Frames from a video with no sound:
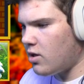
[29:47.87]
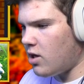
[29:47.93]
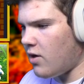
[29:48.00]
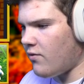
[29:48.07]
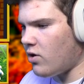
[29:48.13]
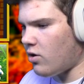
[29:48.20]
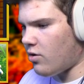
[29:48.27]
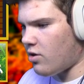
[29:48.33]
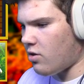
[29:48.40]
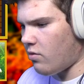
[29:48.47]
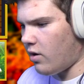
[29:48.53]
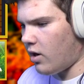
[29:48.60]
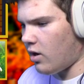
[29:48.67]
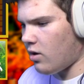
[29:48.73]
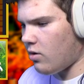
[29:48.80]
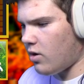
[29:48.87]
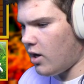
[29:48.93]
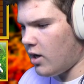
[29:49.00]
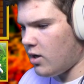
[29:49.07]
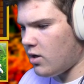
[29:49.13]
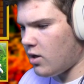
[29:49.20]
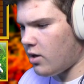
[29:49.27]
Even Earth's Ring.
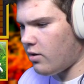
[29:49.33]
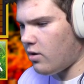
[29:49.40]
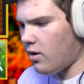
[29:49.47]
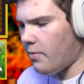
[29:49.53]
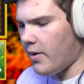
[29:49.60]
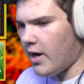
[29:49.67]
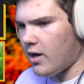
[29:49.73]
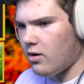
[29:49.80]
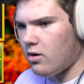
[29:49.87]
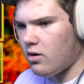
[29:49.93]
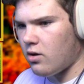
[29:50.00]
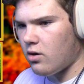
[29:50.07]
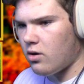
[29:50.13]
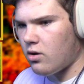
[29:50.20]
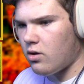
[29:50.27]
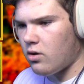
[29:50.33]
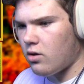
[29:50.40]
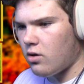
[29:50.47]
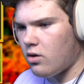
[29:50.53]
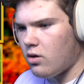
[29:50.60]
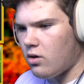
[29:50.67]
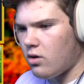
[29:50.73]
Okay, not not bad.
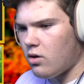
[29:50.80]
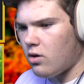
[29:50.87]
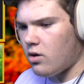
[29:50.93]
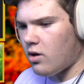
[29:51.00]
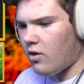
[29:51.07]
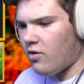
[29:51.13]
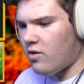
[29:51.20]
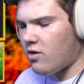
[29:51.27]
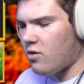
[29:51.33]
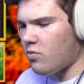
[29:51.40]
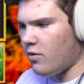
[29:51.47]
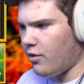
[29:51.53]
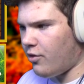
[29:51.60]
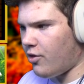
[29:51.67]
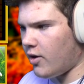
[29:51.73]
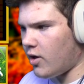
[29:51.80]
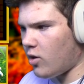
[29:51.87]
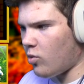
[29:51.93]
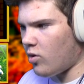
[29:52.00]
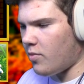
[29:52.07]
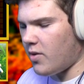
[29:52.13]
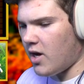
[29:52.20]
Now this is when Thunder
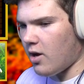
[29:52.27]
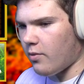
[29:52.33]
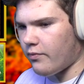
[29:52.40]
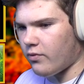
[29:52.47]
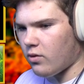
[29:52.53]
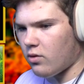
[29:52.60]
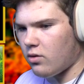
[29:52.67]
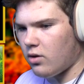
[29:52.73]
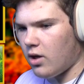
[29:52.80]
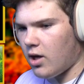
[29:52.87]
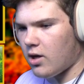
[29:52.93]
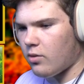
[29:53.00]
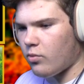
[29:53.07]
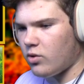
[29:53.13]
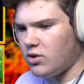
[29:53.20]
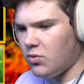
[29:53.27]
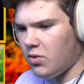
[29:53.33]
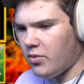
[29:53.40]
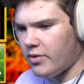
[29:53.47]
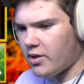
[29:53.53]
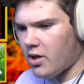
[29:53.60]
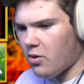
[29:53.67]
would be helpful. Um, what do I
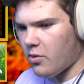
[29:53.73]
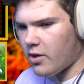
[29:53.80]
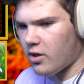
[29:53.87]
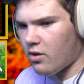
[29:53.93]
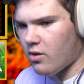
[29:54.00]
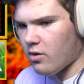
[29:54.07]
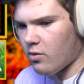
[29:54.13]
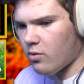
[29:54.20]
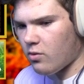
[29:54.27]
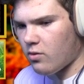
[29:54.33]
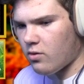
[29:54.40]
want to go into?